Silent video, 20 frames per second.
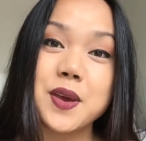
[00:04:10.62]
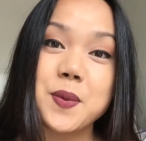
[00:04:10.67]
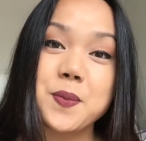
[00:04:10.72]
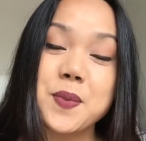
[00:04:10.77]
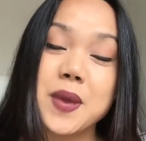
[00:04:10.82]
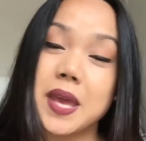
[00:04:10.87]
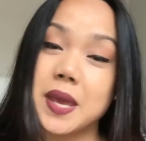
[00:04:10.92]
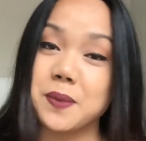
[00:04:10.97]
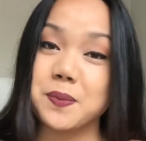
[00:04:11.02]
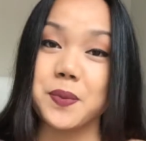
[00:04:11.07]

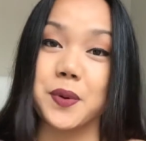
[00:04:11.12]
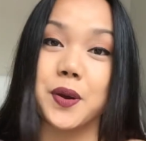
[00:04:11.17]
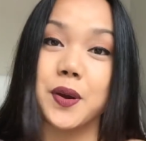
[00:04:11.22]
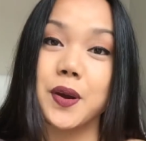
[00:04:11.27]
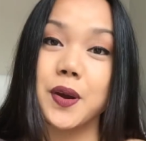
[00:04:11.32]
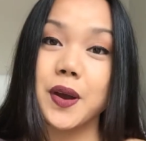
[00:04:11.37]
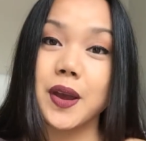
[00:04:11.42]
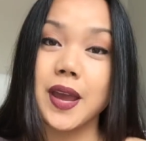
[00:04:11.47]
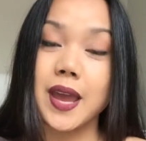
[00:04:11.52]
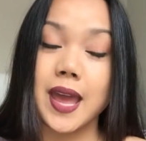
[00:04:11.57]

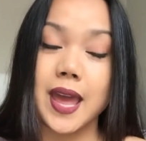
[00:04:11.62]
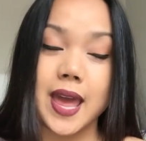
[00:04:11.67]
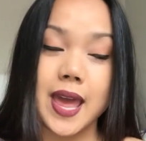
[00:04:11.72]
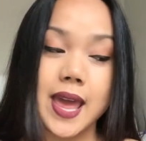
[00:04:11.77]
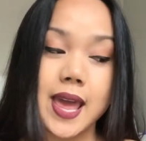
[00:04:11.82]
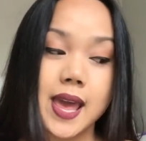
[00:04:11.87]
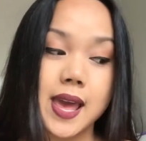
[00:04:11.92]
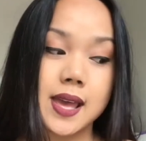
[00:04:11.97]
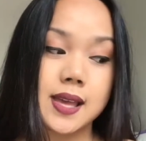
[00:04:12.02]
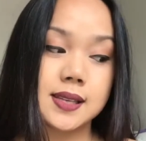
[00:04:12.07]
paper
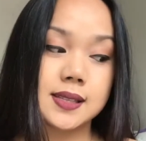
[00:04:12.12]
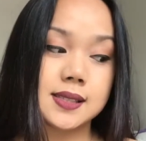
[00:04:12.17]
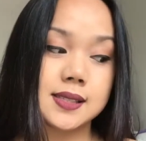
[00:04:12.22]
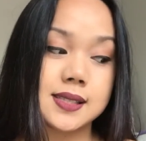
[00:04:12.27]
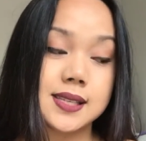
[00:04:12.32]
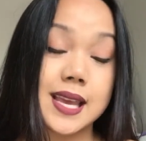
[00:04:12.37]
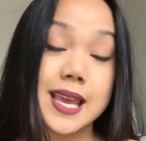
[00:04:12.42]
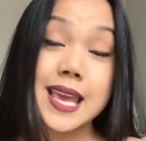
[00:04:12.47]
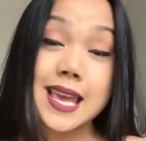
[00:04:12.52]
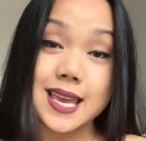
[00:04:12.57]
and
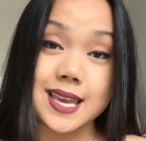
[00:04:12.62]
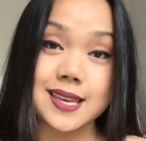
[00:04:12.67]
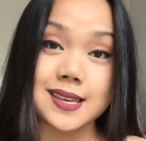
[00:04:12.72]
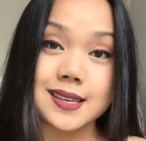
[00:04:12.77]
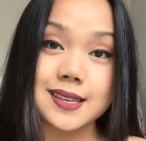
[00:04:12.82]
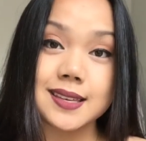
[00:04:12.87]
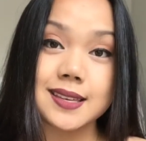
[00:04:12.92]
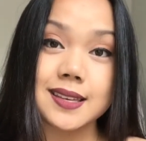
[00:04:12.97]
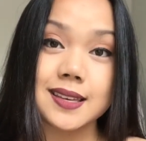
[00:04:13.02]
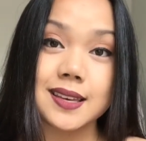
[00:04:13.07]

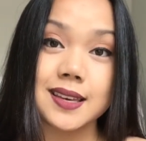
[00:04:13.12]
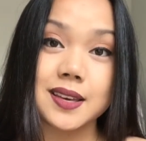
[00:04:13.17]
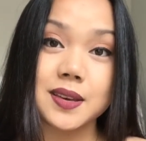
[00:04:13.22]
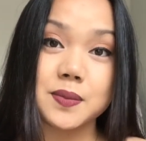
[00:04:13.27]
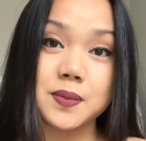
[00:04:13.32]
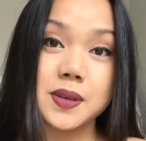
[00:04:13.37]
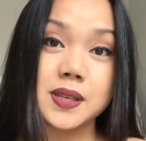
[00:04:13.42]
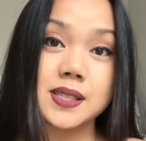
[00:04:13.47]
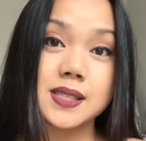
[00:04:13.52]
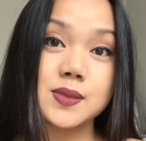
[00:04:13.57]
ink
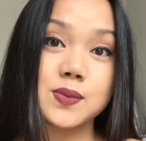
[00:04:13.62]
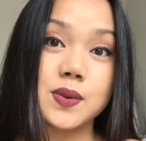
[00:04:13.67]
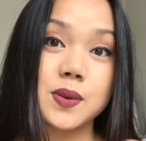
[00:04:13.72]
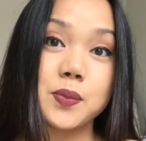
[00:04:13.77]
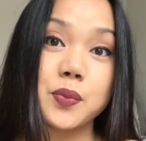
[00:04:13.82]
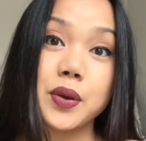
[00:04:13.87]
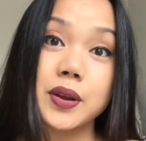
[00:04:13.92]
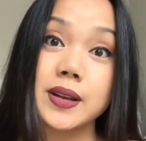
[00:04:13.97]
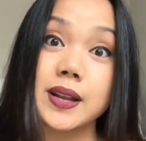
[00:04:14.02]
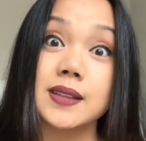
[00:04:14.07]
because we
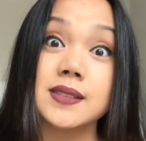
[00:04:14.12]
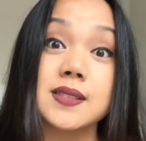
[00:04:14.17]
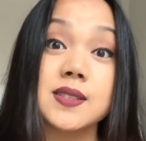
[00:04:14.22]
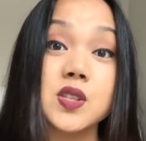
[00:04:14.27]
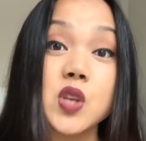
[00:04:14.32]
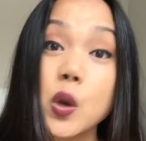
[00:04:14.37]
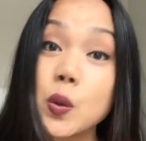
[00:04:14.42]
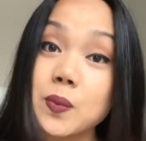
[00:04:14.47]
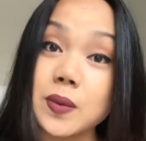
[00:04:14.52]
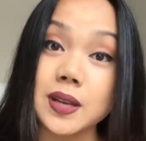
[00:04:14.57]
print out
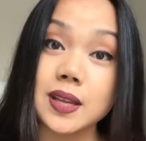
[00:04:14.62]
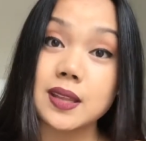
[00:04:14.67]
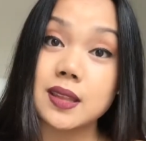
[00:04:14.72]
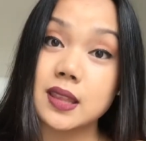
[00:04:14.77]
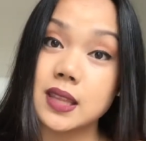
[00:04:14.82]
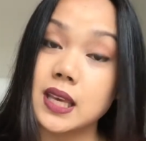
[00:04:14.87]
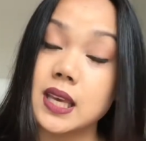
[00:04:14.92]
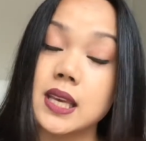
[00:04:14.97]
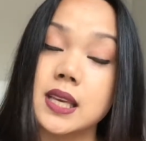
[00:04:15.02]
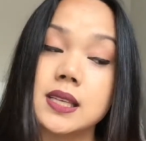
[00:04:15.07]
so many
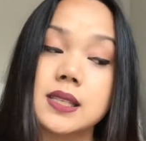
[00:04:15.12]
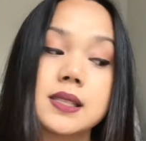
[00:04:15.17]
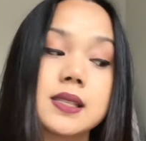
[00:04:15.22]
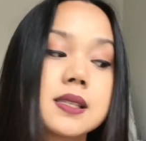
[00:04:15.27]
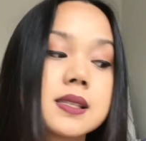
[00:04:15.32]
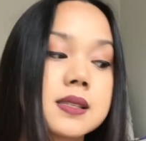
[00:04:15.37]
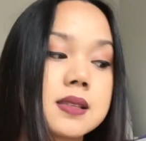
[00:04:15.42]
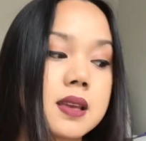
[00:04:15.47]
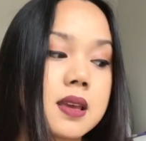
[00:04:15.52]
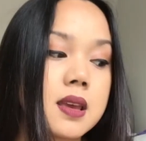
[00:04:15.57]

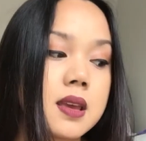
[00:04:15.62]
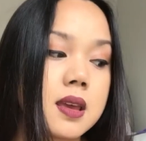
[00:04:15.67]
things,